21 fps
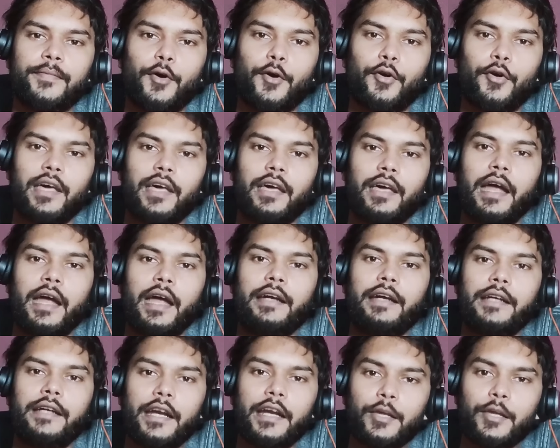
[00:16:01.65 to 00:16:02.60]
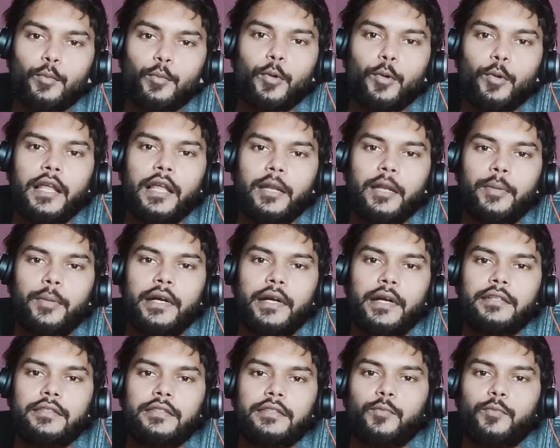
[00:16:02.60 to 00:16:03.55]
Okay, at Native Mobile
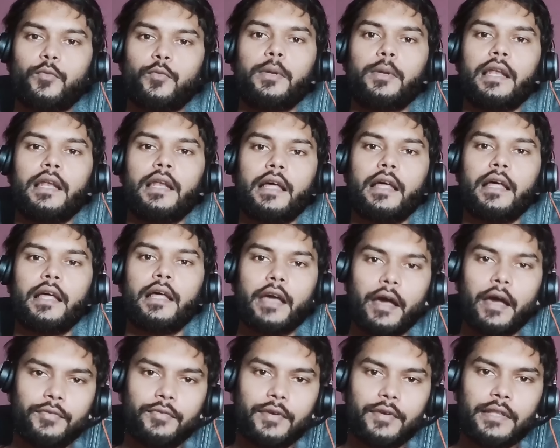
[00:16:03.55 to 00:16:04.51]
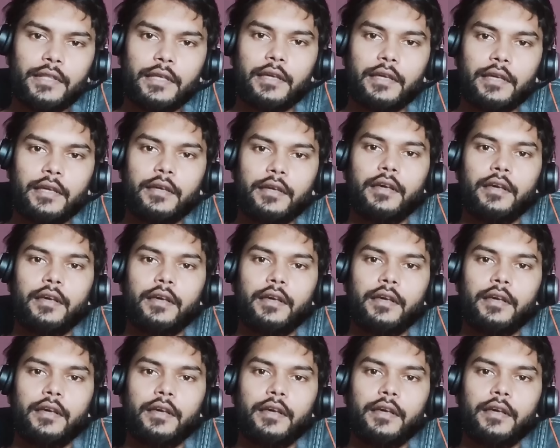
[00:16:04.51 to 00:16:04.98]
Bits, we will learn everything